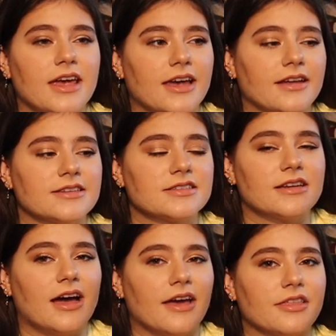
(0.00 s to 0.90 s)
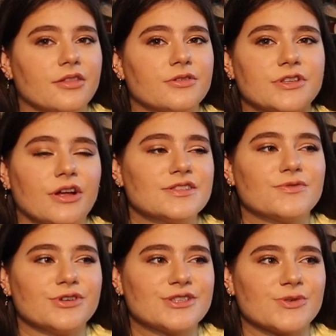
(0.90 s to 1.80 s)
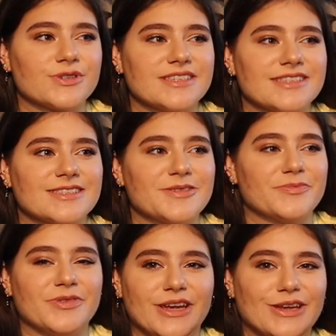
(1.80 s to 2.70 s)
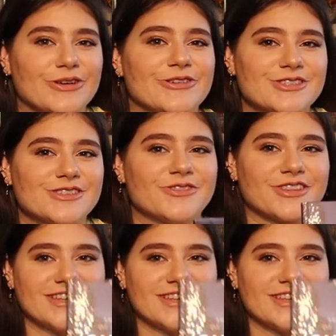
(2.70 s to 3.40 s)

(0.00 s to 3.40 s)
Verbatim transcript: And I think there's lots of resources being used for